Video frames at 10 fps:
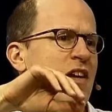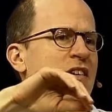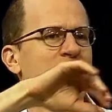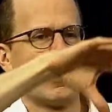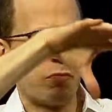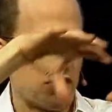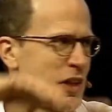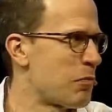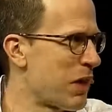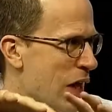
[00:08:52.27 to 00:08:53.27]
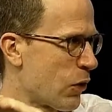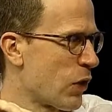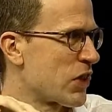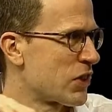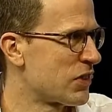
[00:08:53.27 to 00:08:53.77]
deliberately apply
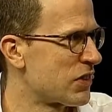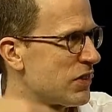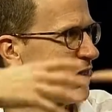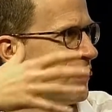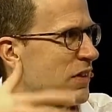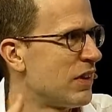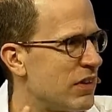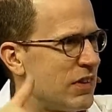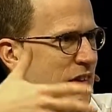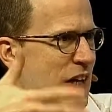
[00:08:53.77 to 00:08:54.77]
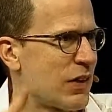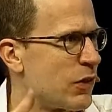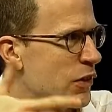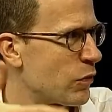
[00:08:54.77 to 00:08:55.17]
corrections, the, the algorithms